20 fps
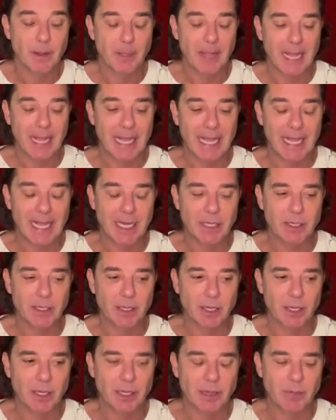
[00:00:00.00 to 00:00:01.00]
And
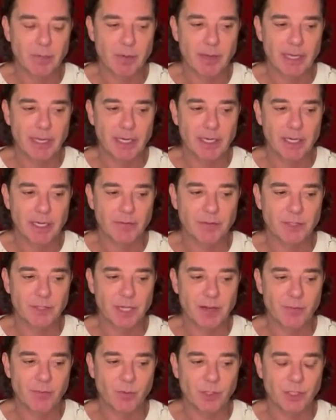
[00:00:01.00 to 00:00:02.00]
then when we had enough
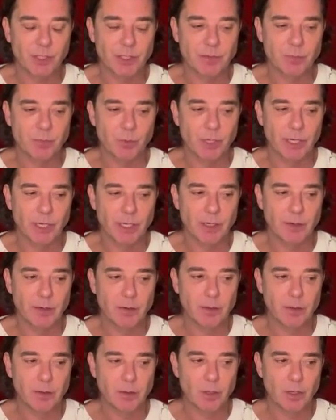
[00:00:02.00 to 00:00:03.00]
stuff, we
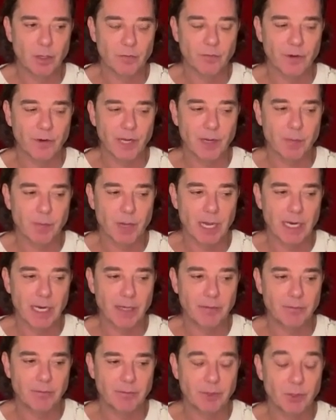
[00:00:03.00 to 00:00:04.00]
got a friend of
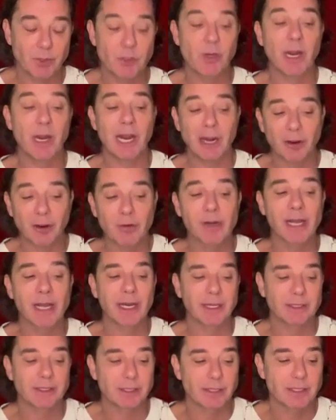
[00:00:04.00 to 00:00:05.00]
mine who was a heroin
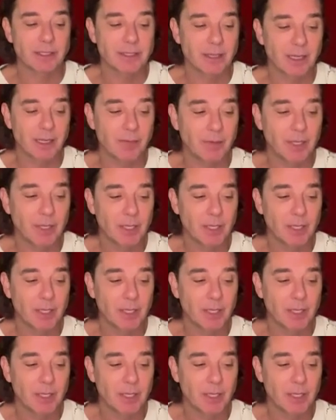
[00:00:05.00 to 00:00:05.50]
addict at the time